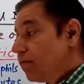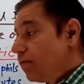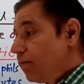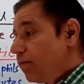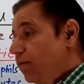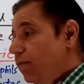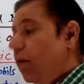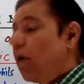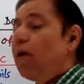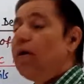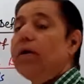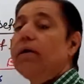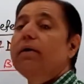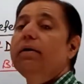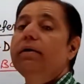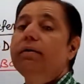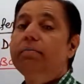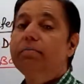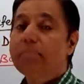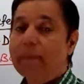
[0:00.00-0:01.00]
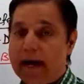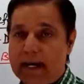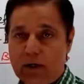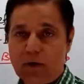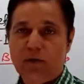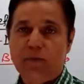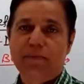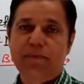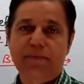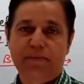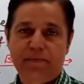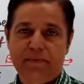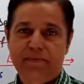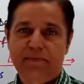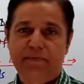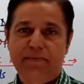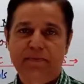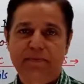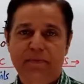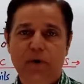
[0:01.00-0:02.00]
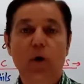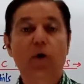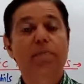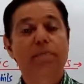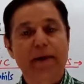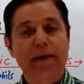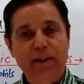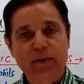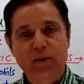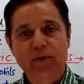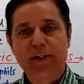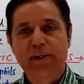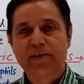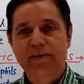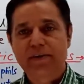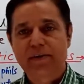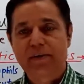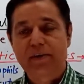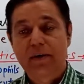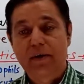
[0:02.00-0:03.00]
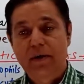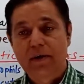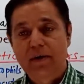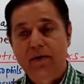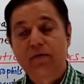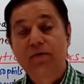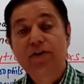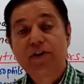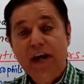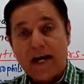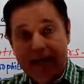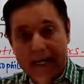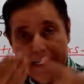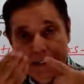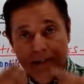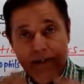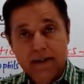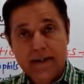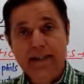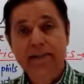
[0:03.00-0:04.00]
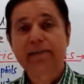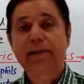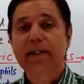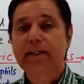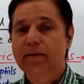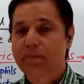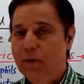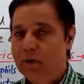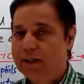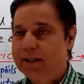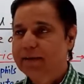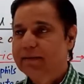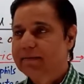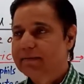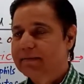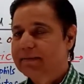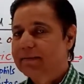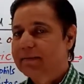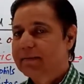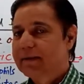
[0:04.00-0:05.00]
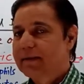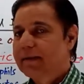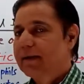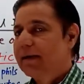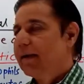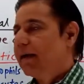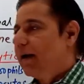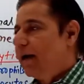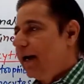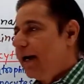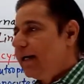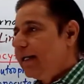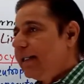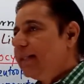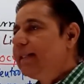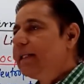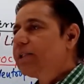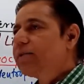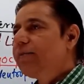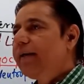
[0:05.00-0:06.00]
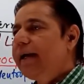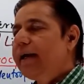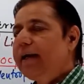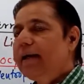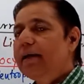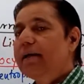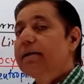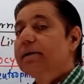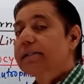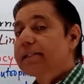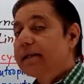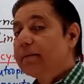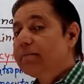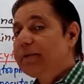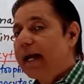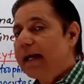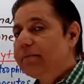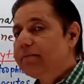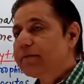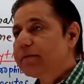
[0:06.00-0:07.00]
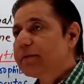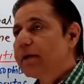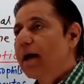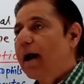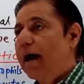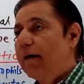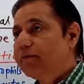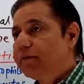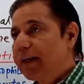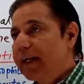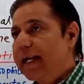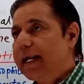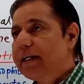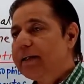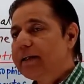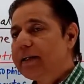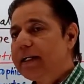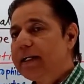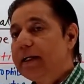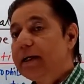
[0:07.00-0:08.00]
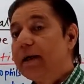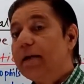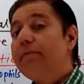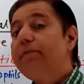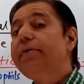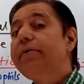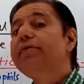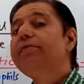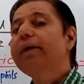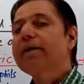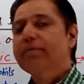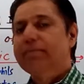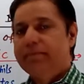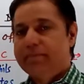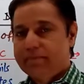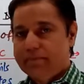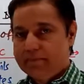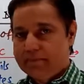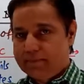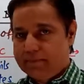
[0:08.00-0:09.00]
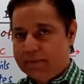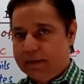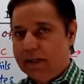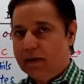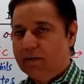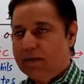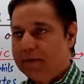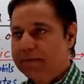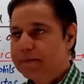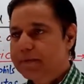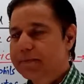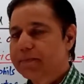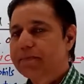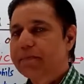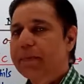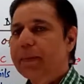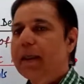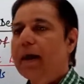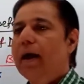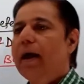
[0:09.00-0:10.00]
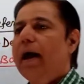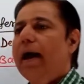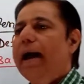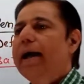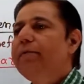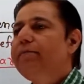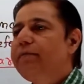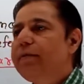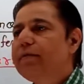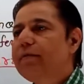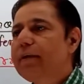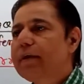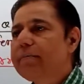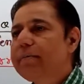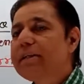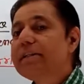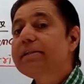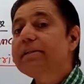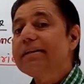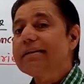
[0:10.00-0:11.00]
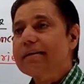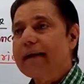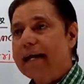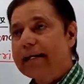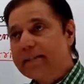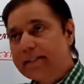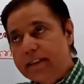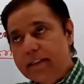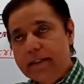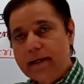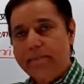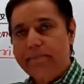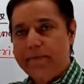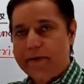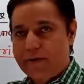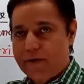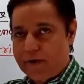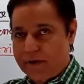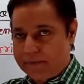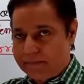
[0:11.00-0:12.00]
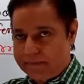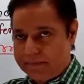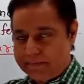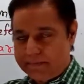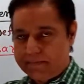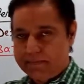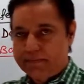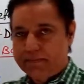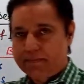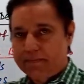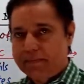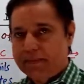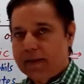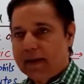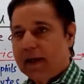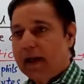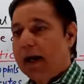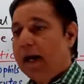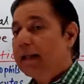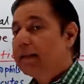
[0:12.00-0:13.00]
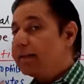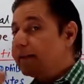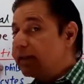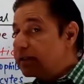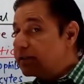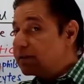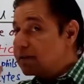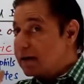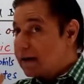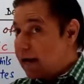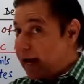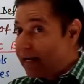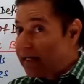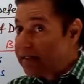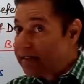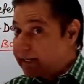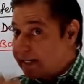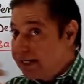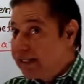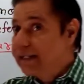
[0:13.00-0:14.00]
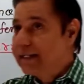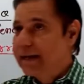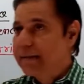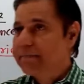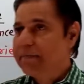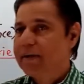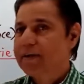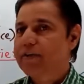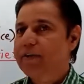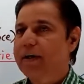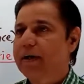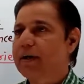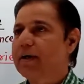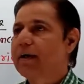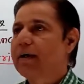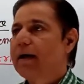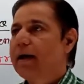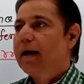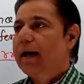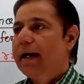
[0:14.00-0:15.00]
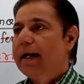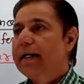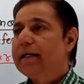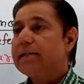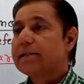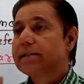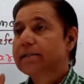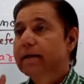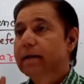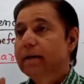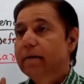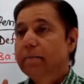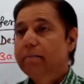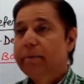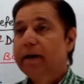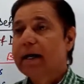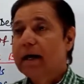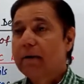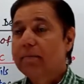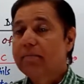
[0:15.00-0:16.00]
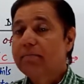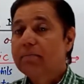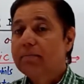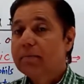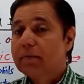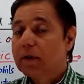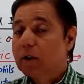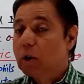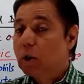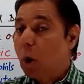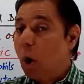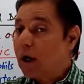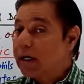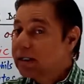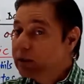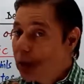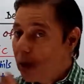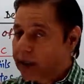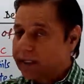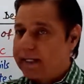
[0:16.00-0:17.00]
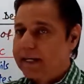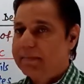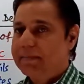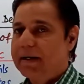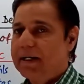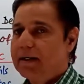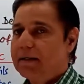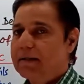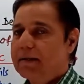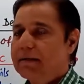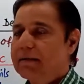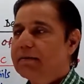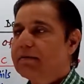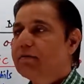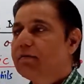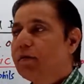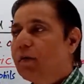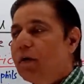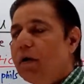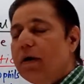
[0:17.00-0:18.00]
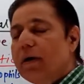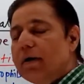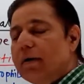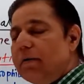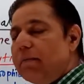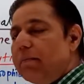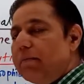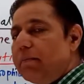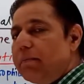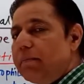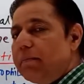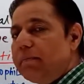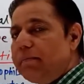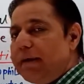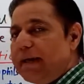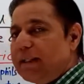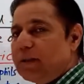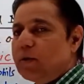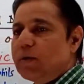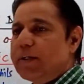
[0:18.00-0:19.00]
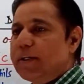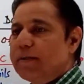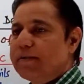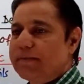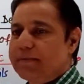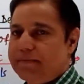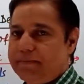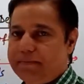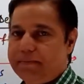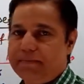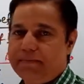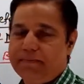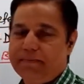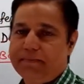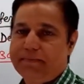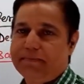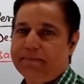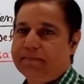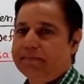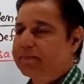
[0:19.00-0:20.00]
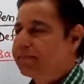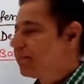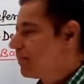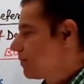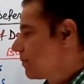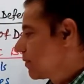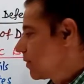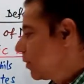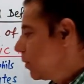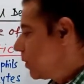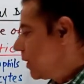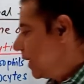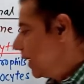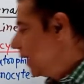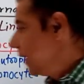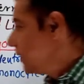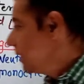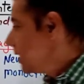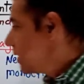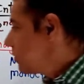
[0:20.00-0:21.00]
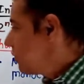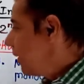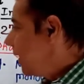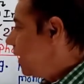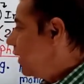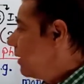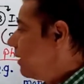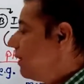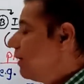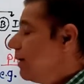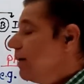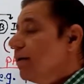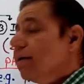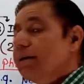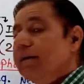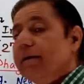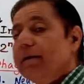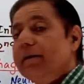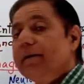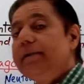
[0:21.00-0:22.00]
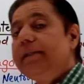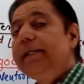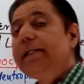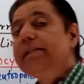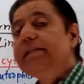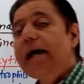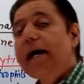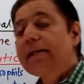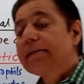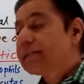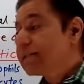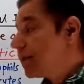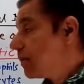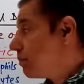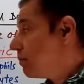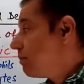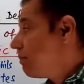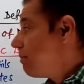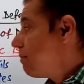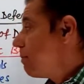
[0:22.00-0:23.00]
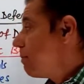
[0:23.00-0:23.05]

for microbes or pathogens which are entered inside the body. And in this way, sometimes after entry, fever develops, and fever means rise in temperature, and this rise in temperature is become non-tolerable for pathogens. Okay, in this way, these are some